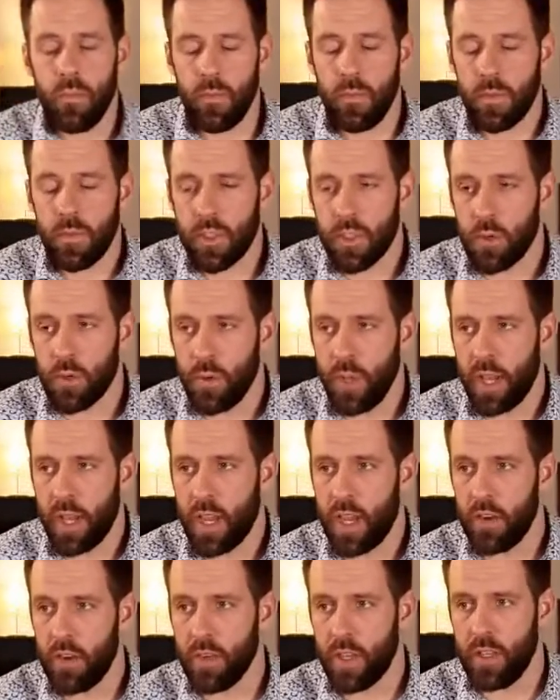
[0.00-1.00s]
So
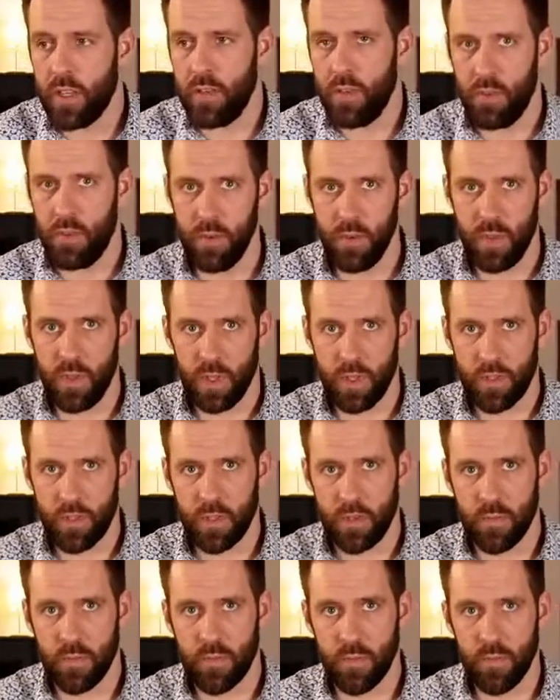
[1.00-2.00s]
how can you do
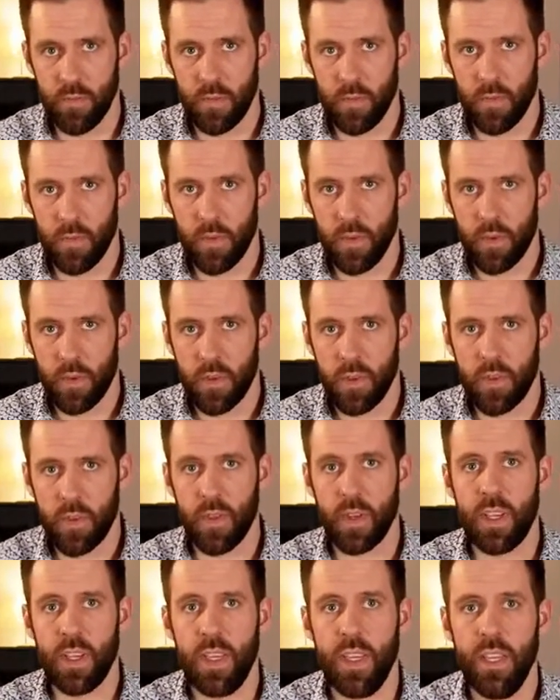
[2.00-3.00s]
this?
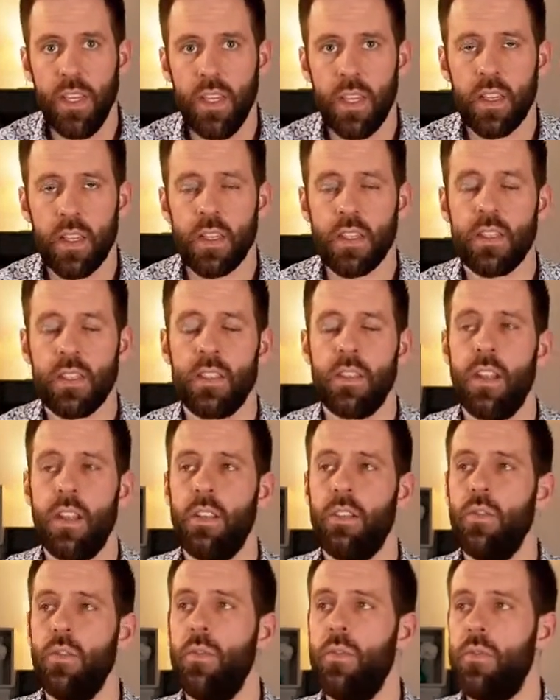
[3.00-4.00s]
The key is
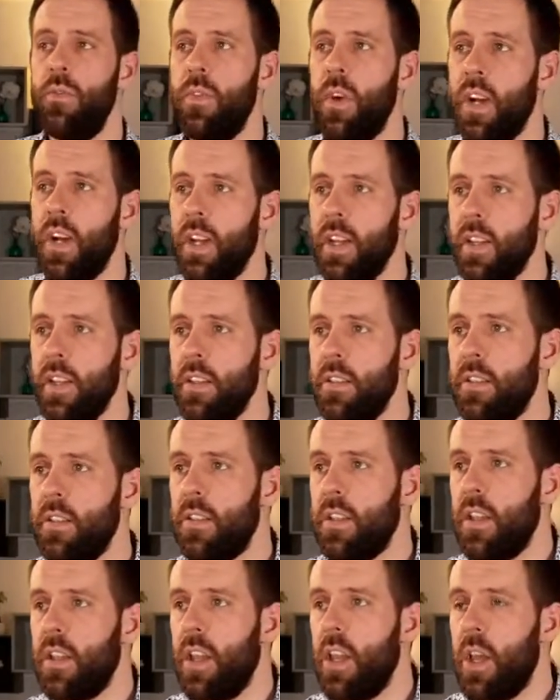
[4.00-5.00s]
that you find
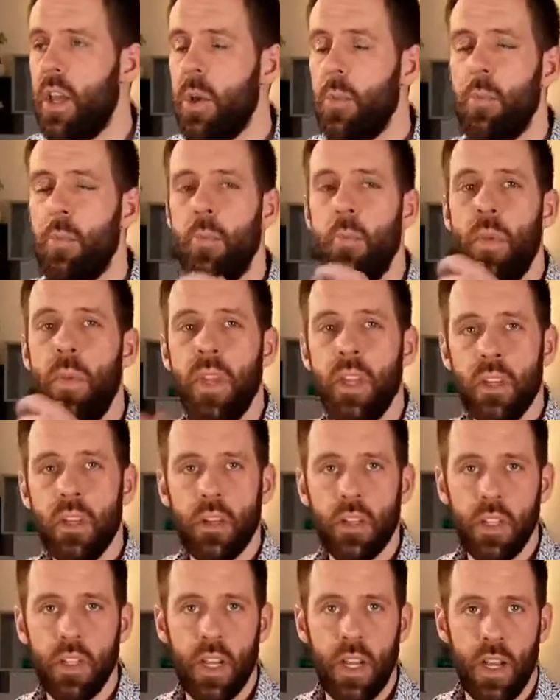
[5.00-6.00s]
bigger
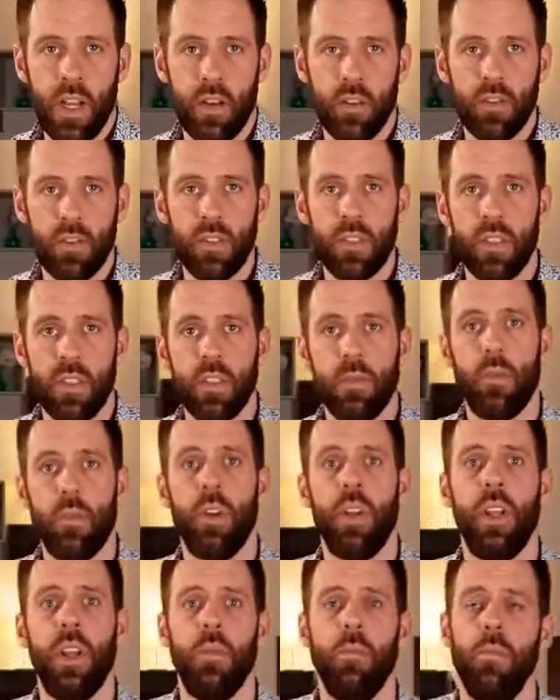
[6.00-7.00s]
accounts,
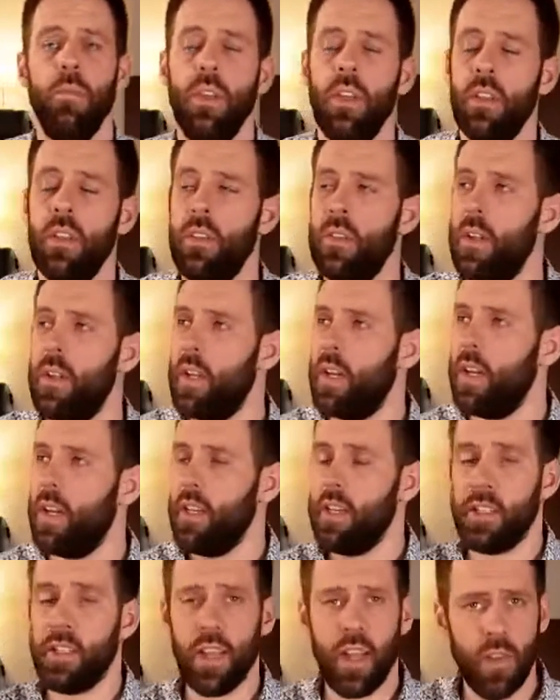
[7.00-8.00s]
what I mean
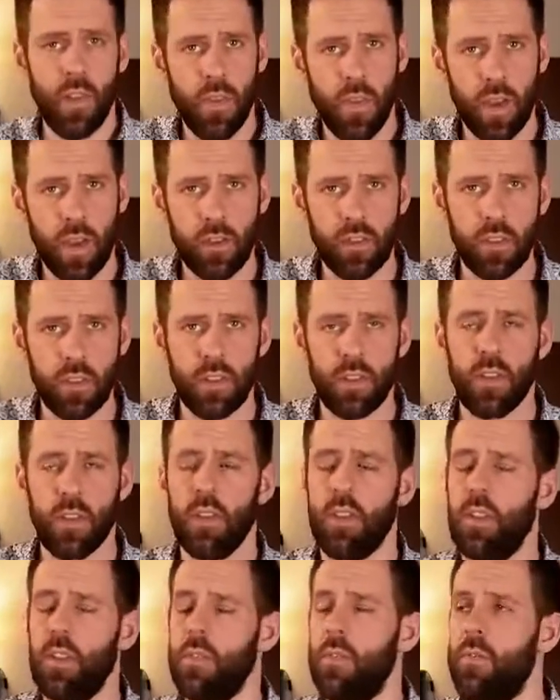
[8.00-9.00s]
like
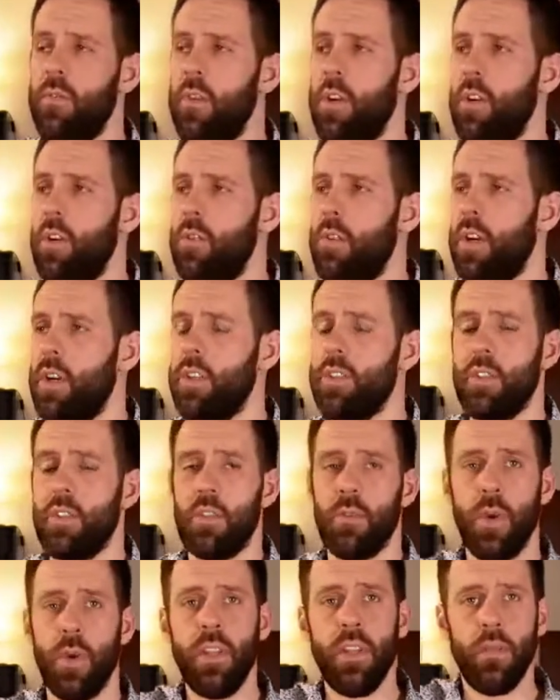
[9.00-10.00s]
10,000 followers or
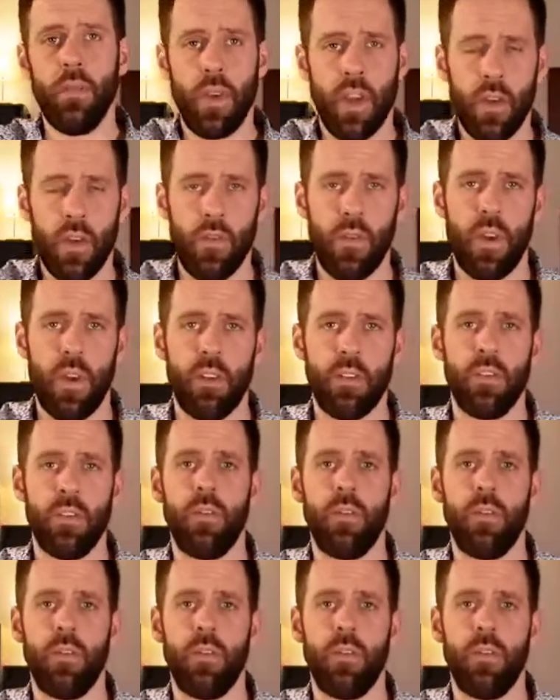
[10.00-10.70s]
25,000